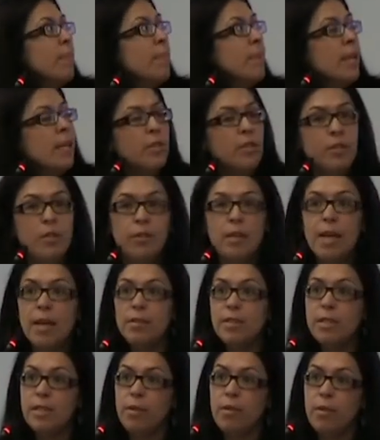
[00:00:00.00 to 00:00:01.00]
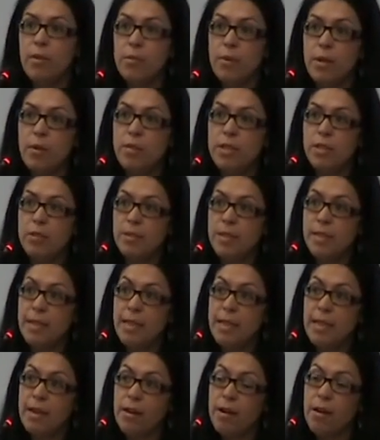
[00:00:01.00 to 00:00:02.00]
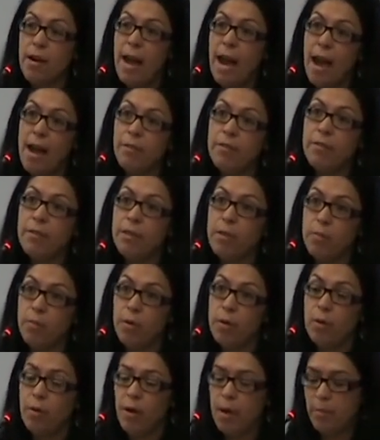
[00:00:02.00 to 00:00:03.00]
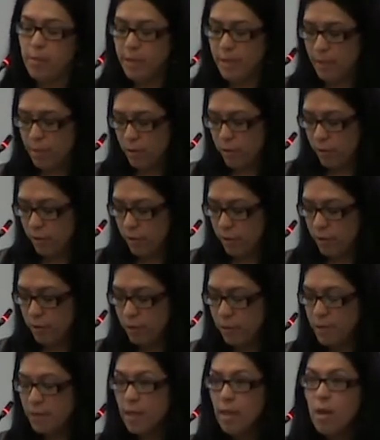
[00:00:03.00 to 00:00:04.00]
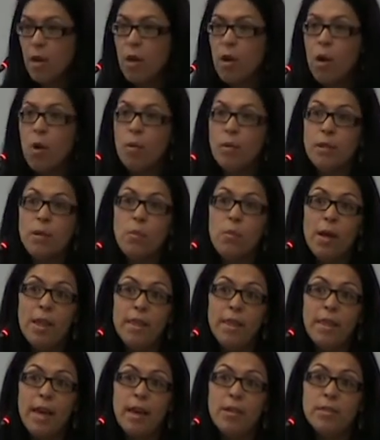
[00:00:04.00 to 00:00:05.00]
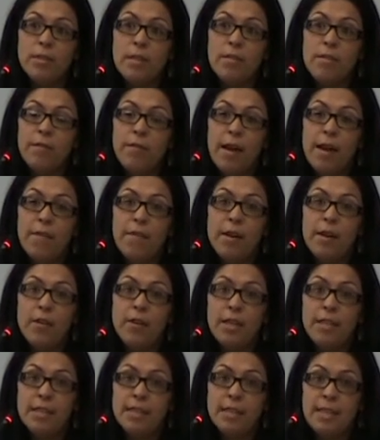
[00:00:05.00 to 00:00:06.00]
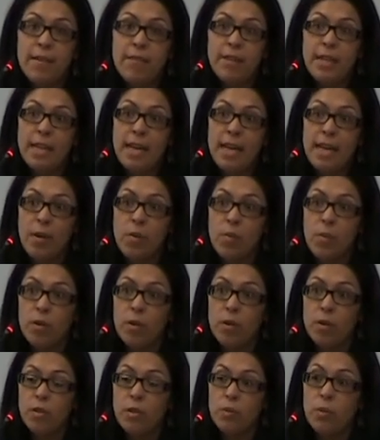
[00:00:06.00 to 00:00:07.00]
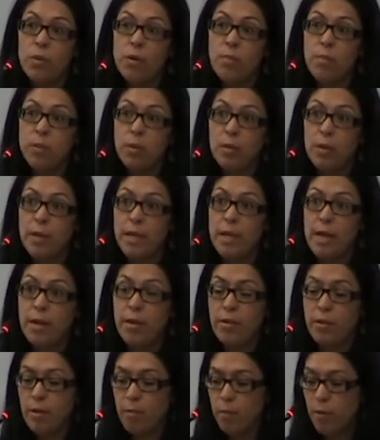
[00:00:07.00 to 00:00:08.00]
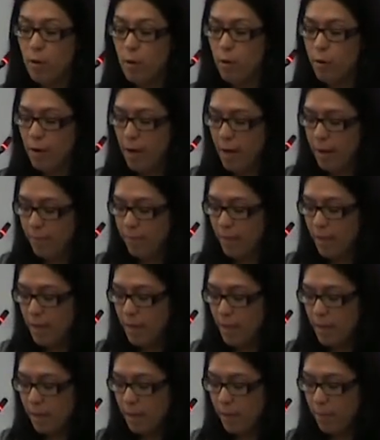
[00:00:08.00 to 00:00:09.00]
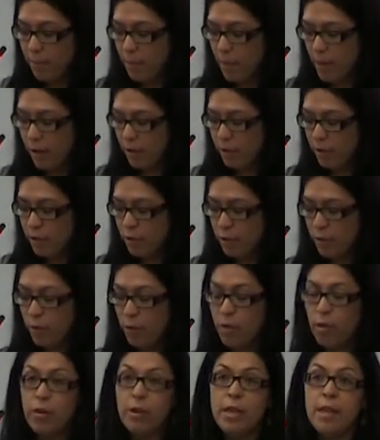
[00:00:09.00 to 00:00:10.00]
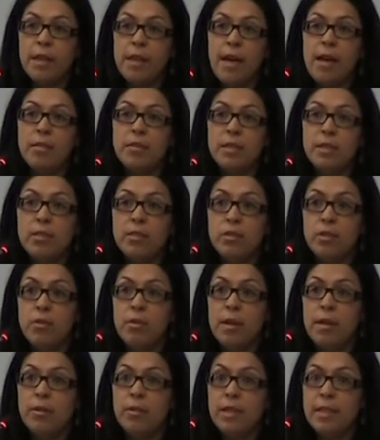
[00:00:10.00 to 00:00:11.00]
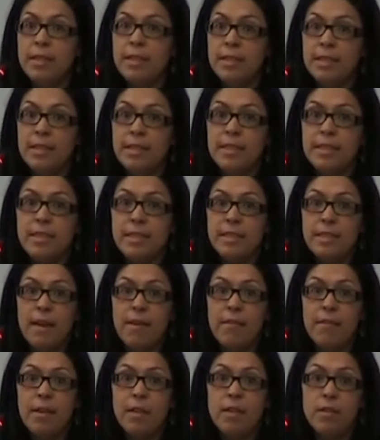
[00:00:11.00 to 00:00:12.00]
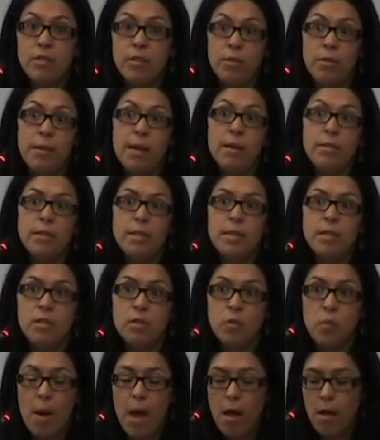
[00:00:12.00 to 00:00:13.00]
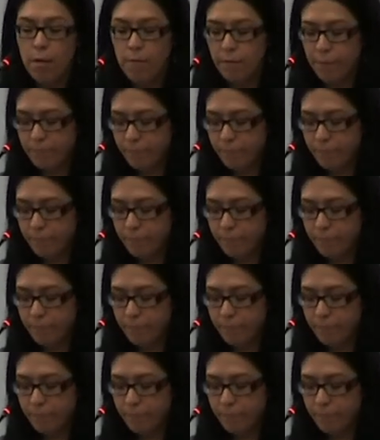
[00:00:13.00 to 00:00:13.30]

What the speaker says: In 2003, which was a year after the program was introduced, only 1,578 workers were employed under the program, compared to 30,267 in 2012.